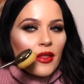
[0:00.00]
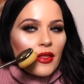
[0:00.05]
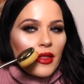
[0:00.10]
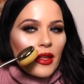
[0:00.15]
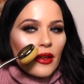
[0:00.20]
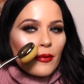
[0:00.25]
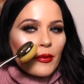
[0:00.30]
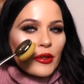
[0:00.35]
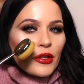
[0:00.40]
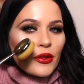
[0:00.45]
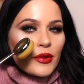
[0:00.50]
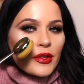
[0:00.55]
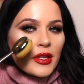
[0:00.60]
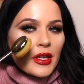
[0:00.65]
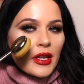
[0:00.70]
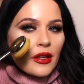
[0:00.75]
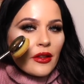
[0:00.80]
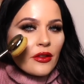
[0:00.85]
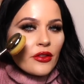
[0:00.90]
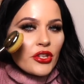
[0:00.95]
they'll be
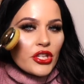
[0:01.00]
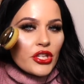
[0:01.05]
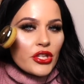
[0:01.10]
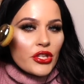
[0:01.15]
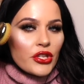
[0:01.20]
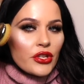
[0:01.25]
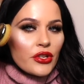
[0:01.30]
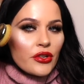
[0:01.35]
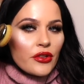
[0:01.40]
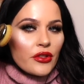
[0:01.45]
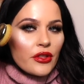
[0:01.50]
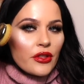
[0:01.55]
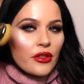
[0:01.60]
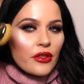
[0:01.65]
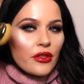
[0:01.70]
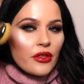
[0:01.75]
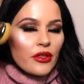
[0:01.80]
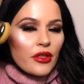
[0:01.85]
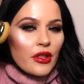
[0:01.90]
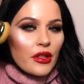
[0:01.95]
using just
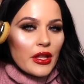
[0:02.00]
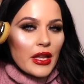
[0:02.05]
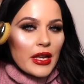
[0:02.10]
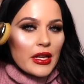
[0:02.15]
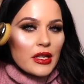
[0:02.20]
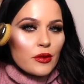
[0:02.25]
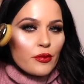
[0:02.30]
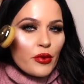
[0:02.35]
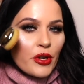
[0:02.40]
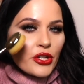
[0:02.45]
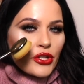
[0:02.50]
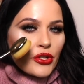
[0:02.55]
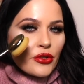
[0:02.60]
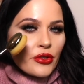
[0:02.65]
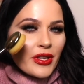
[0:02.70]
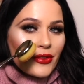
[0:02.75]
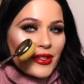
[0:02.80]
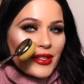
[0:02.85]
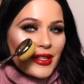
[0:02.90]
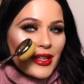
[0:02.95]
the lightest pressure,
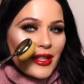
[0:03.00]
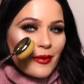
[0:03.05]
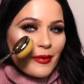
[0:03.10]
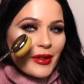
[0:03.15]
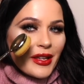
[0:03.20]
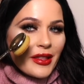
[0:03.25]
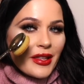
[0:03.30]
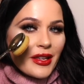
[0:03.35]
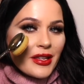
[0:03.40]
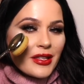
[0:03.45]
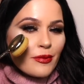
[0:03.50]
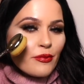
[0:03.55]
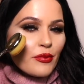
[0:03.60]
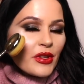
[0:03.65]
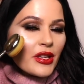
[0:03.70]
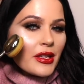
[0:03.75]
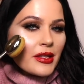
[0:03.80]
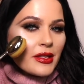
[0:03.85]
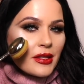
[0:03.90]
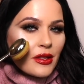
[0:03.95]
like see them like this,
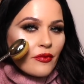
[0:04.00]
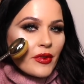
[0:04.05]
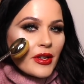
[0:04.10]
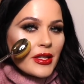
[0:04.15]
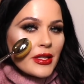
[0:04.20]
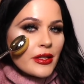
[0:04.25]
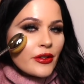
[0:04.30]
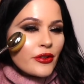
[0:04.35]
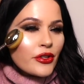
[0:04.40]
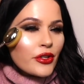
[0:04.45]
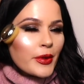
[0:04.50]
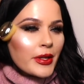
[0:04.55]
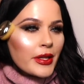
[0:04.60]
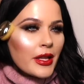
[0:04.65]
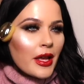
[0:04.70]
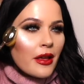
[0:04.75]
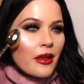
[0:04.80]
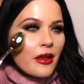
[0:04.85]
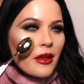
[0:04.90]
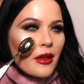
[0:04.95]
because the reason they're doing
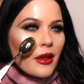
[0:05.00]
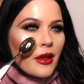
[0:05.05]
that